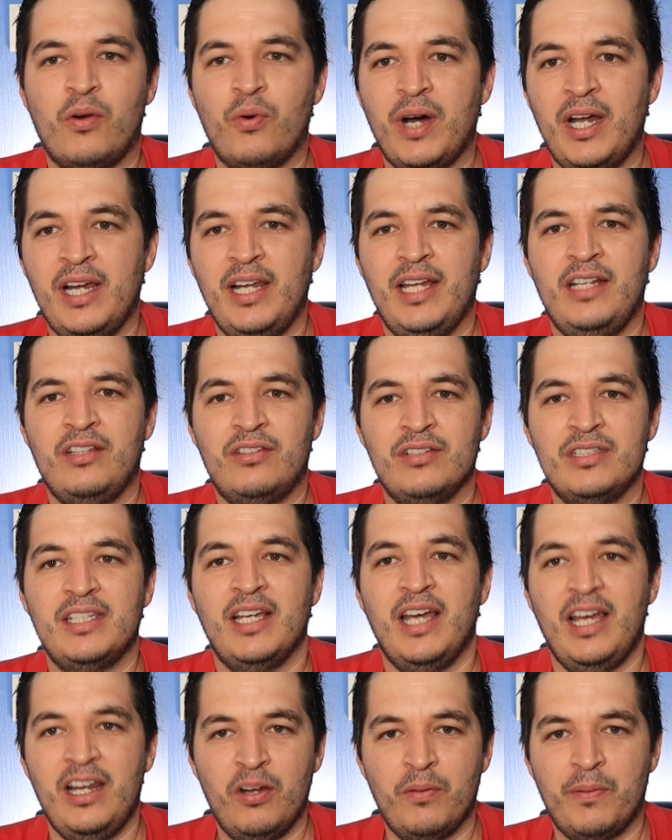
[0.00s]
So,
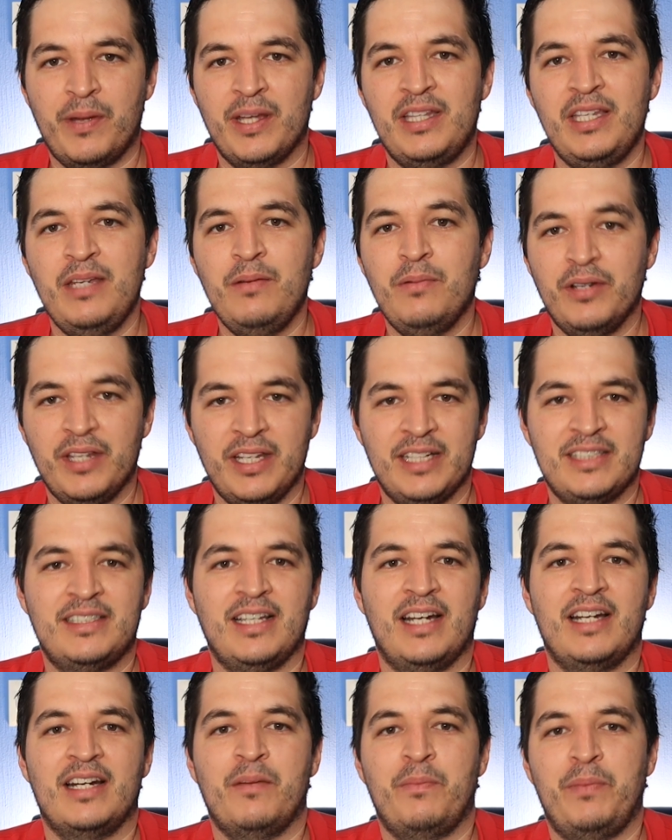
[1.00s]
the goal of repeating
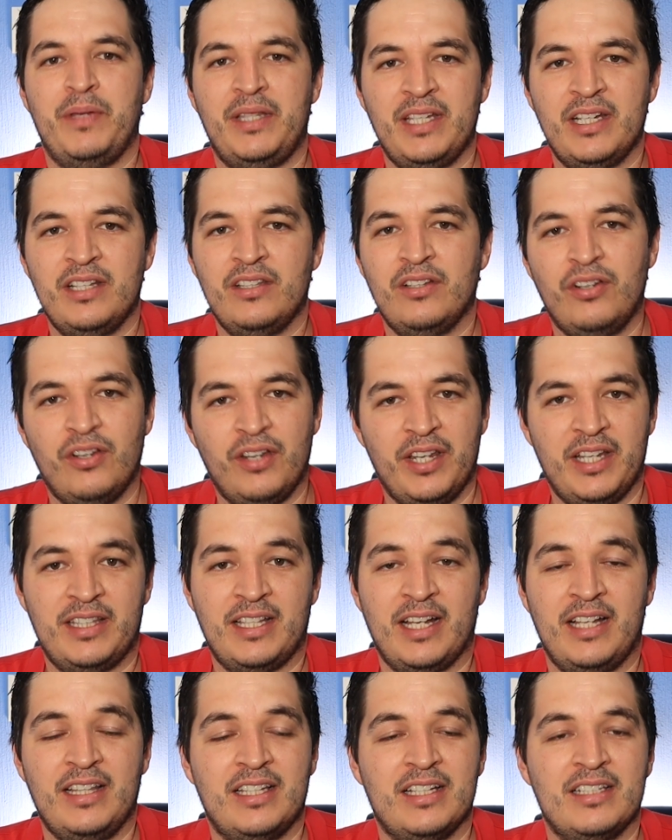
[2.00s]
it so many times in the
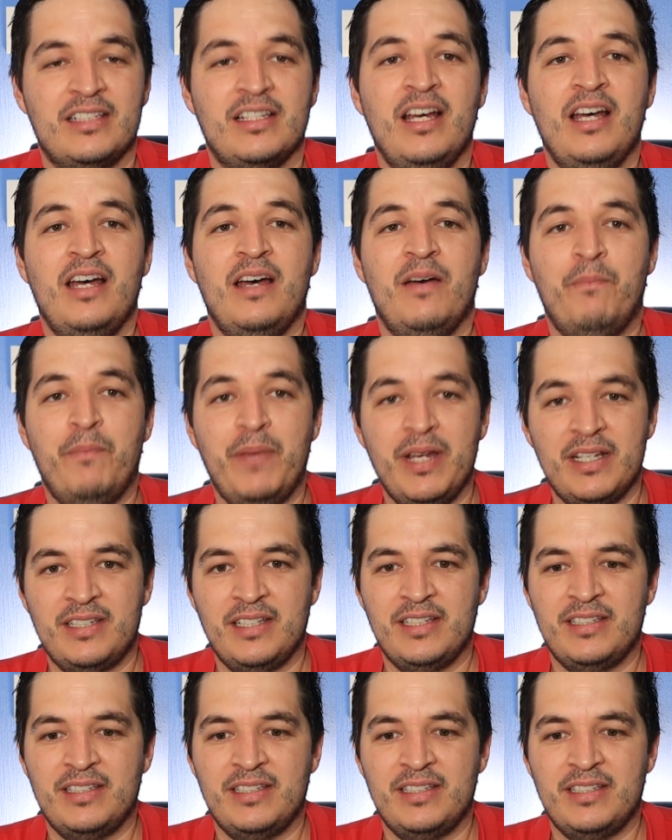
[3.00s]
song is just for that.